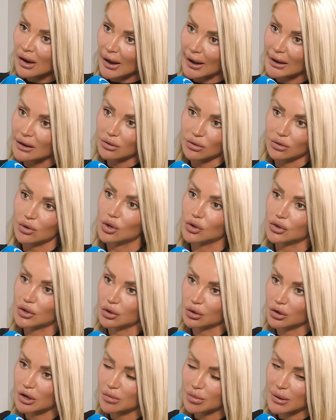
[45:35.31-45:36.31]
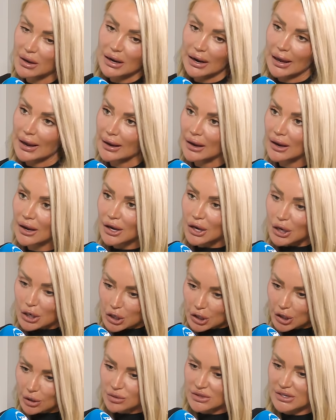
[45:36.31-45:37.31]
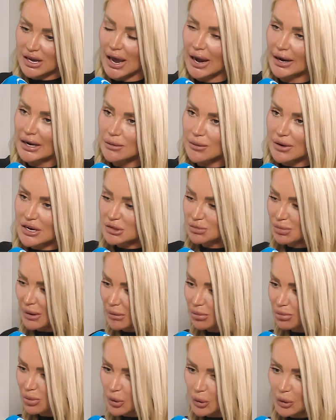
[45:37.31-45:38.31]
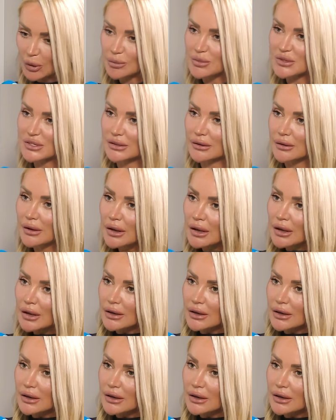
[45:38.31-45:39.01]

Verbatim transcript: I thought they're going to be like, you know, tiny waist, big boobs, and